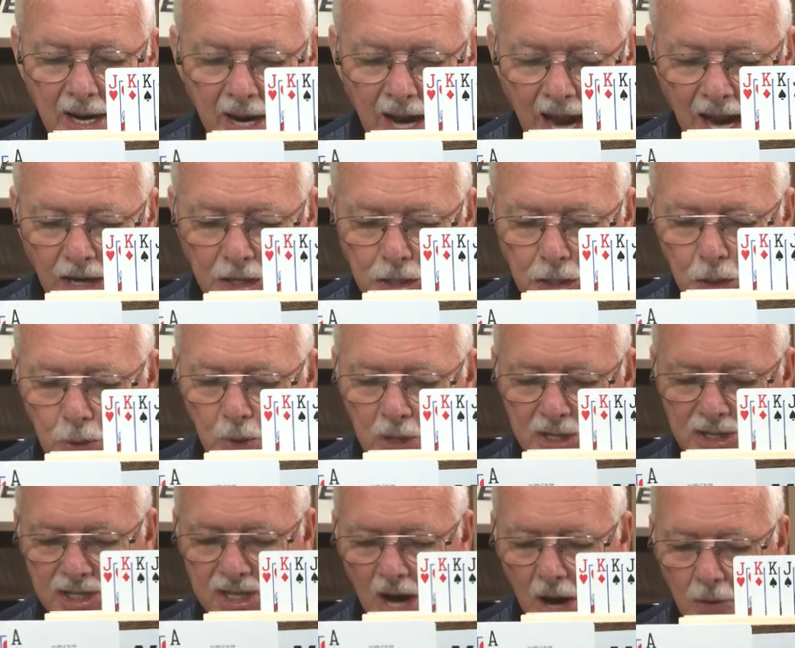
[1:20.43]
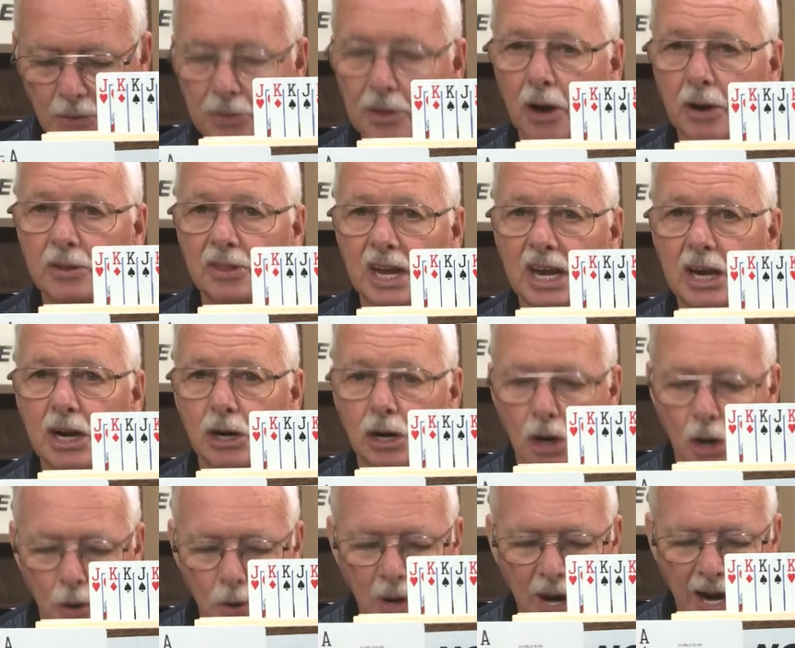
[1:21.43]
and you in South are the
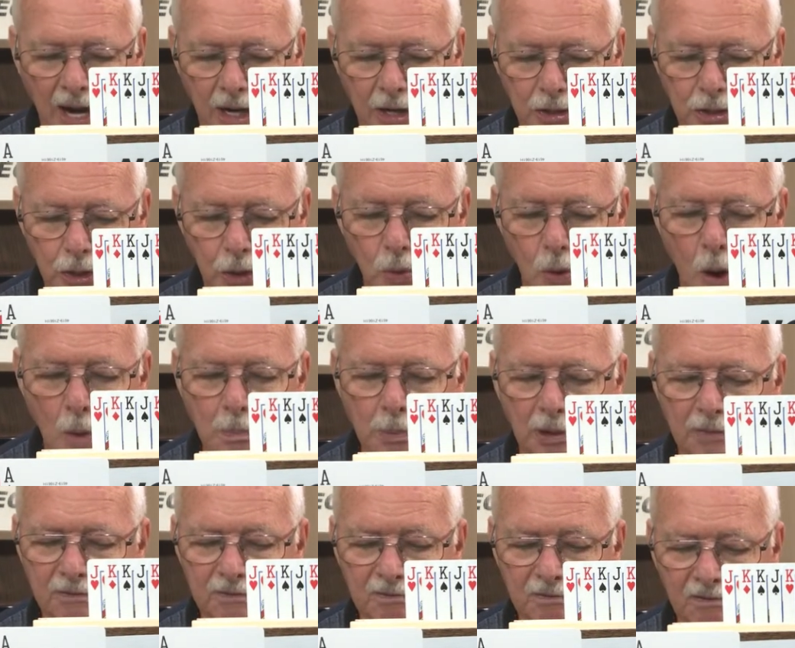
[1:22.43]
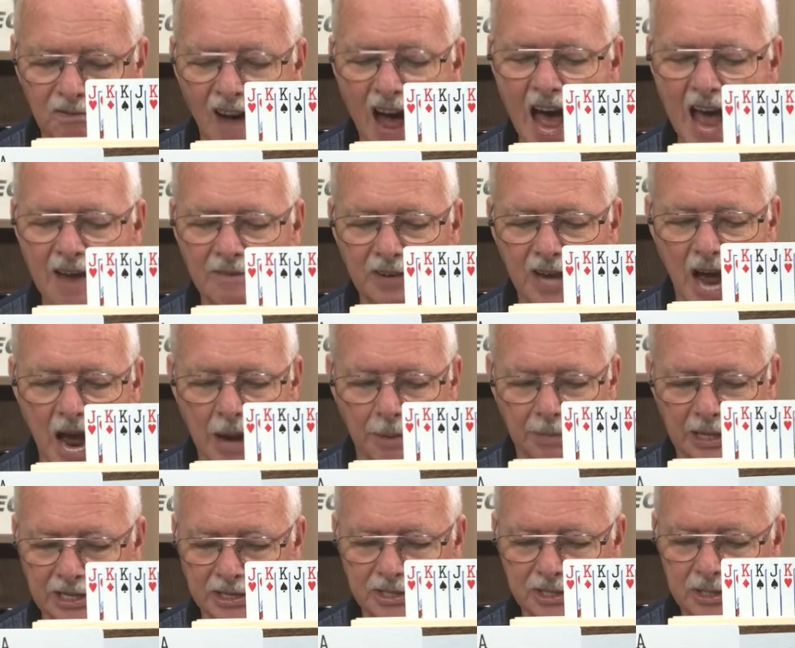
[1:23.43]
hero, and you open 5
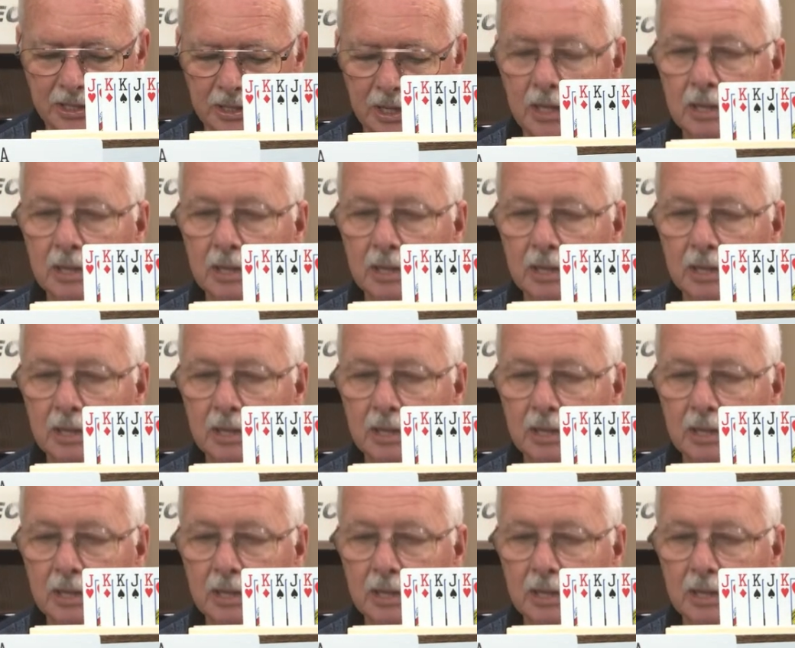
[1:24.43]
diamonds.